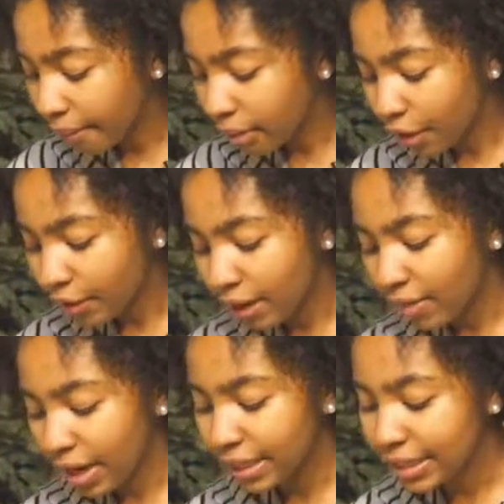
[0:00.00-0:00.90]
I'm learning
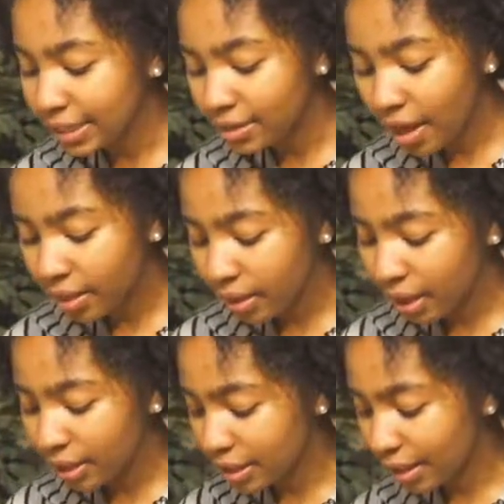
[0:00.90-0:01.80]
that it's
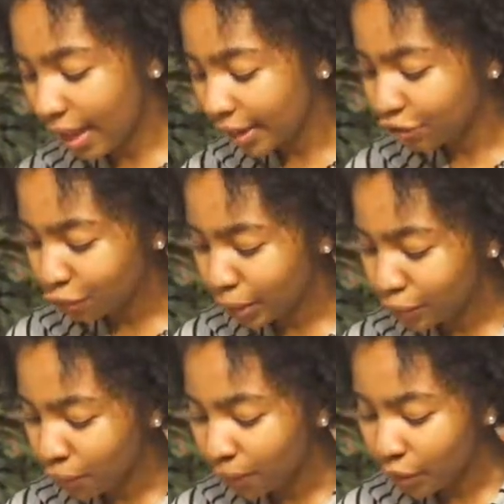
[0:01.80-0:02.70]
nothing to like
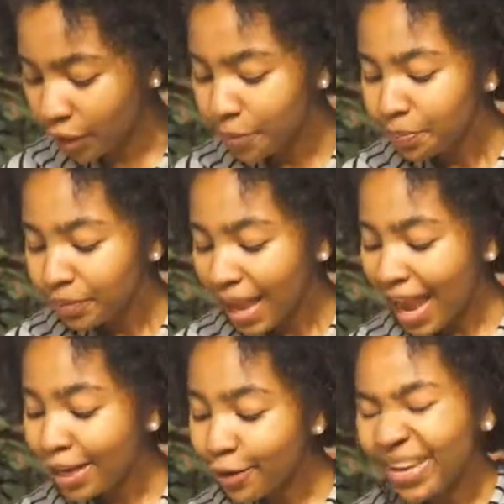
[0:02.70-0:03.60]
stress over.
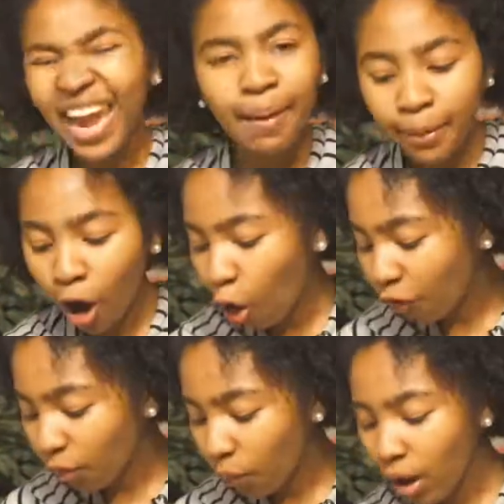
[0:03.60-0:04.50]
And you can't be
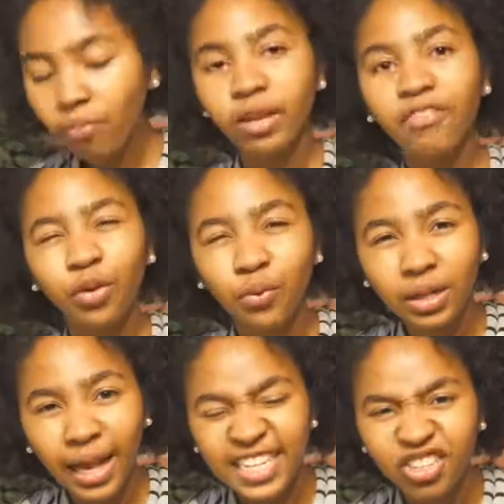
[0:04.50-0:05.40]
overwhelmed if you
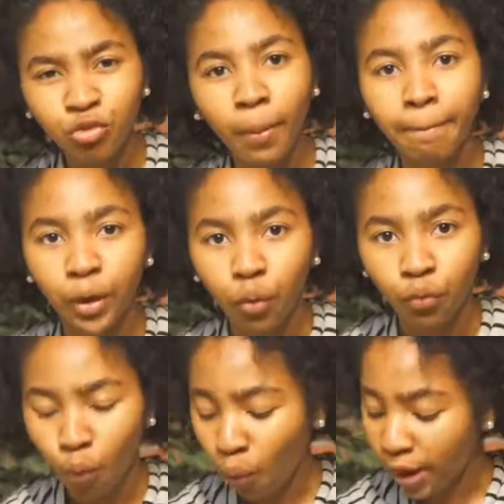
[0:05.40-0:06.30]
realize that you were built
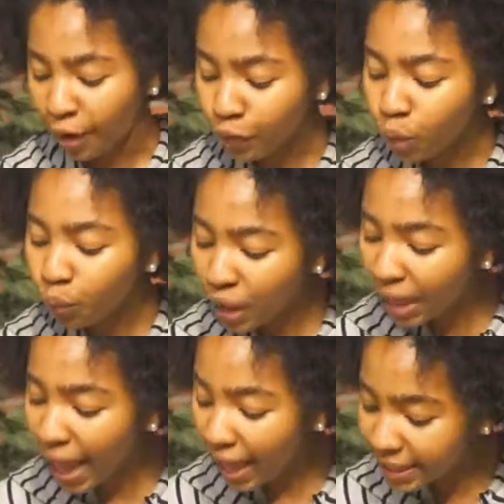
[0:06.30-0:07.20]
for it. If you
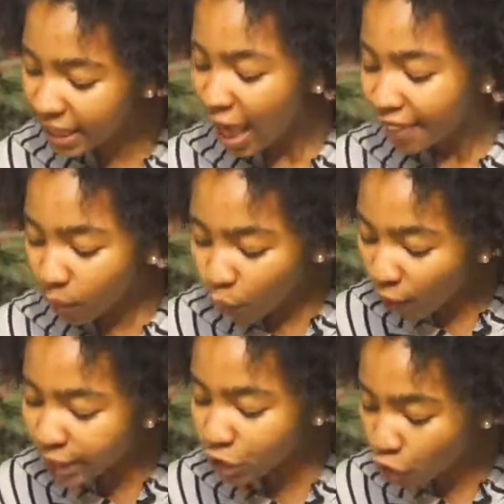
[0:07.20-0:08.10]
realize that
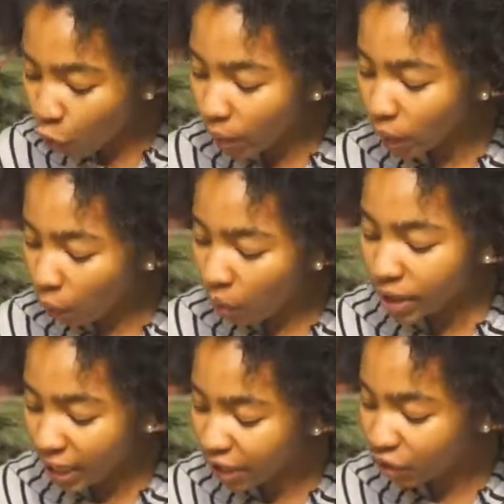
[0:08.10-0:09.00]
what's going
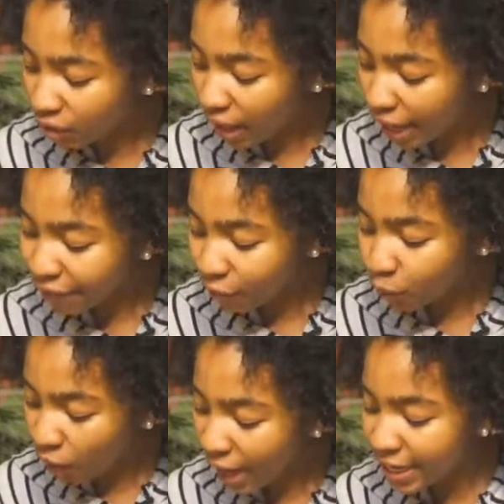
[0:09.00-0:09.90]
on in your life
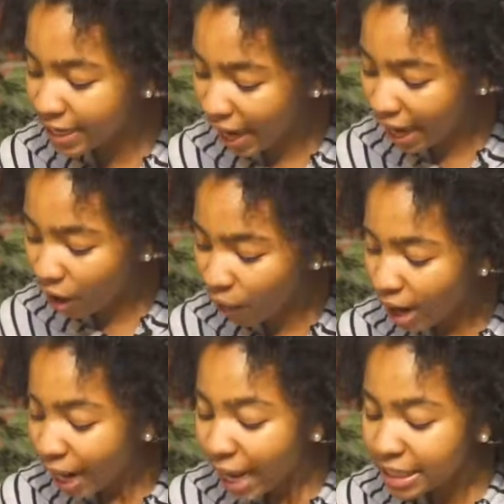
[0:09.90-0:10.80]
right now
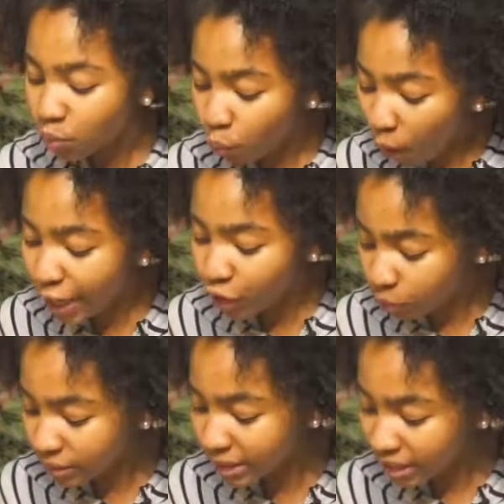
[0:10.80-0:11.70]
is what you
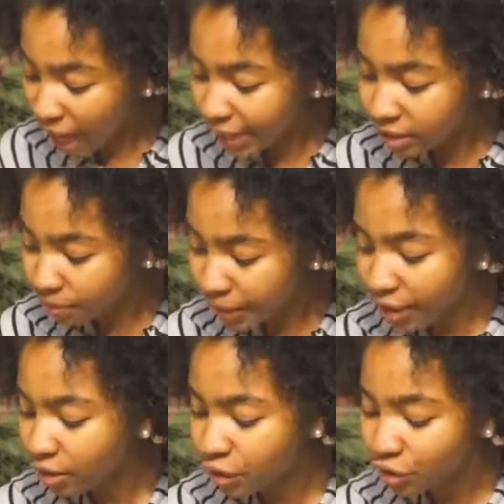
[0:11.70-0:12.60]
were designed to be
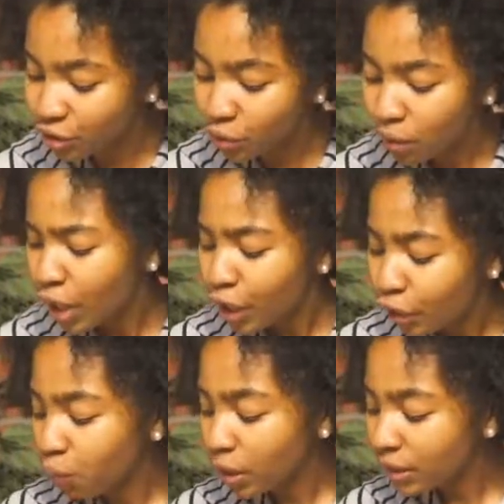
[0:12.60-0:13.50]
here to do,
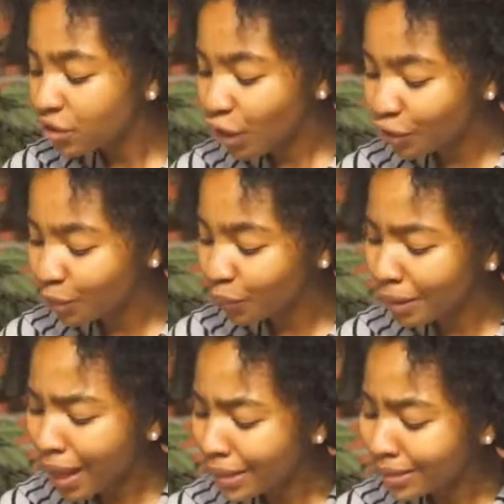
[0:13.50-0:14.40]
you really start to
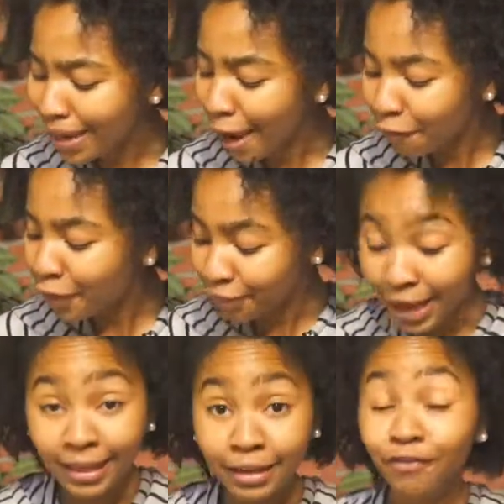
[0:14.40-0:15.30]
realize that
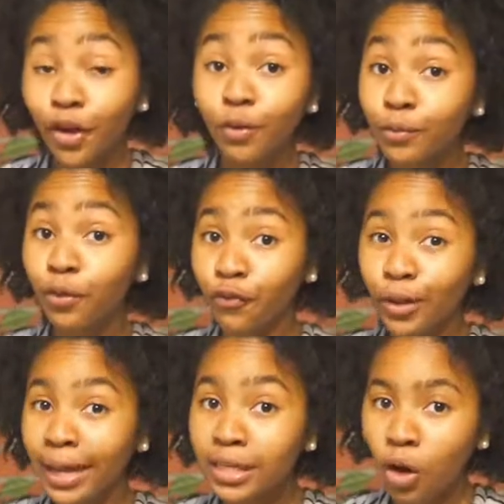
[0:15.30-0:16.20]
everything that you
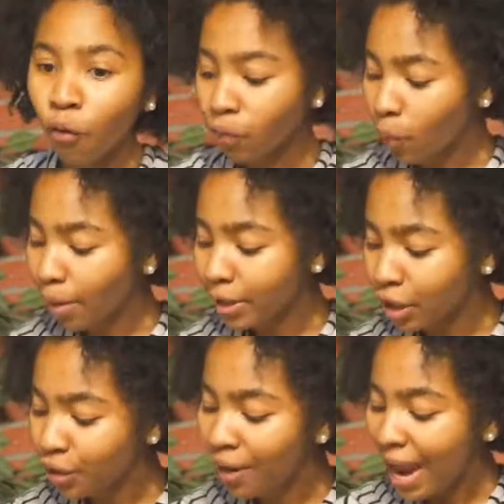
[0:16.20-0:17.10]
feel like is overwhelming
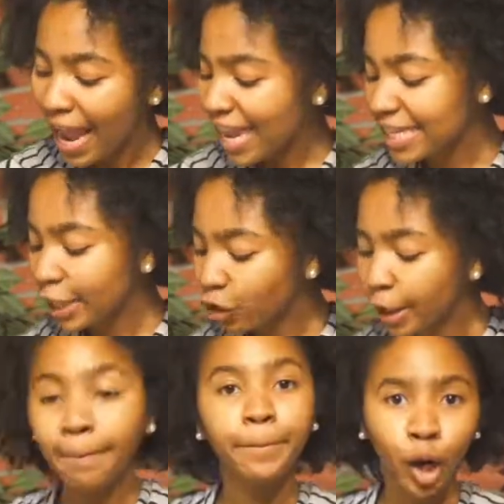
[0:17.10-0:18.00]
you is
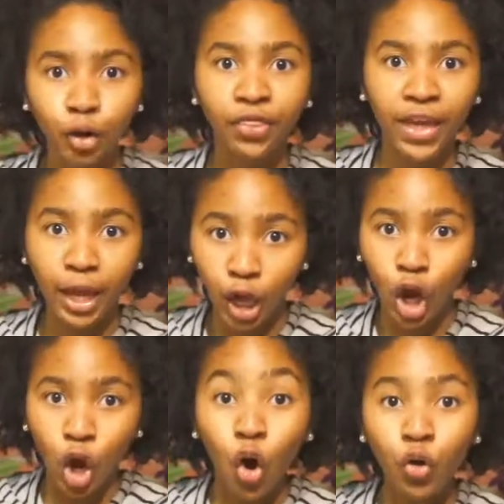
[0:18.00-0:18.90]
literally birthing
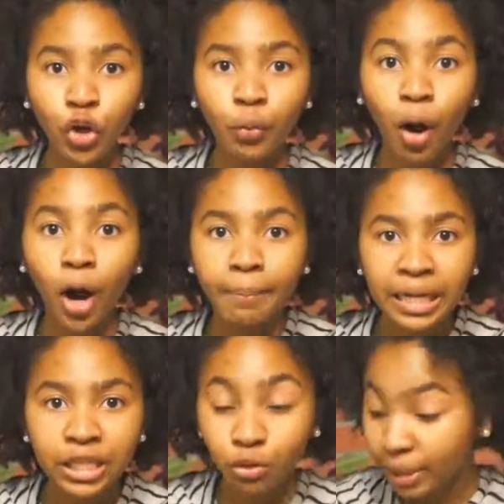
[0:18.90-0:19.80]
who you are
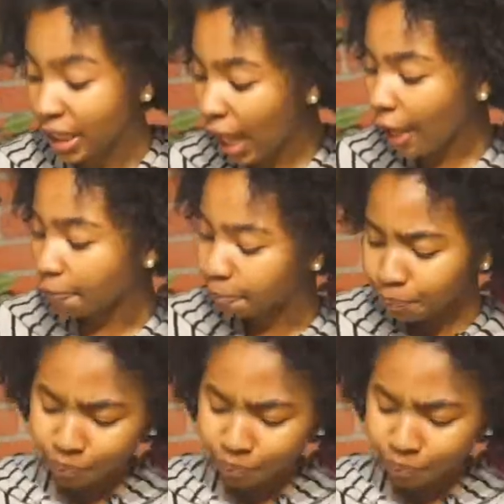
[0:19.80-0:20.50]
meant to become.